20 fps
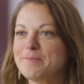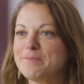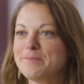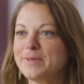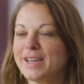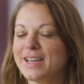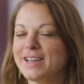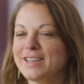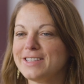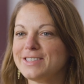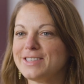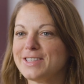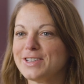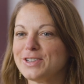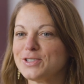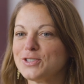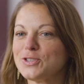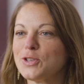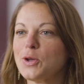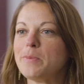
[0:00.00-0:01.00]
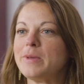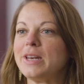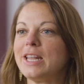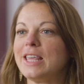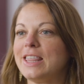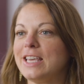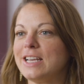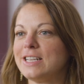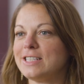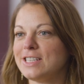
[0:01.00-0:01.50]
because there's so many
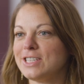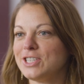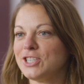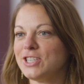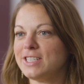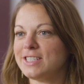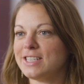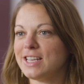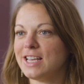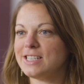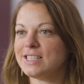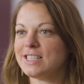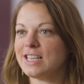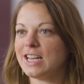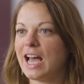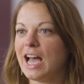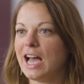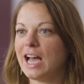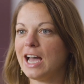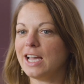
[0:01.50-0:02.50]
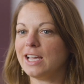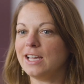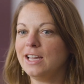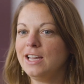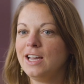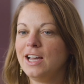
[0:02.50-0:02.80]
things that she says that I